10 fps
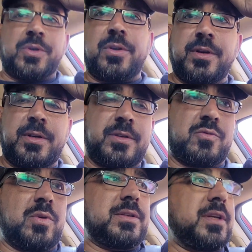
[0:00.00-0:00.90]
Computer
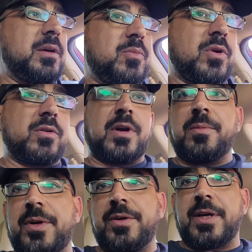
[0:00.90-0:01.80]
is one-time
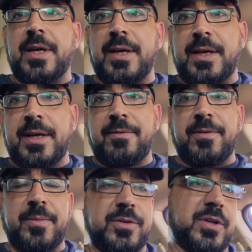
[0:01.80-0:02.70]
programming. You cannot get it
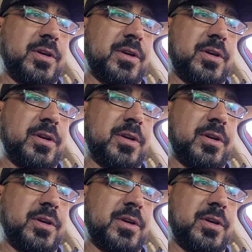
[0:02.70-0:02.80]
from the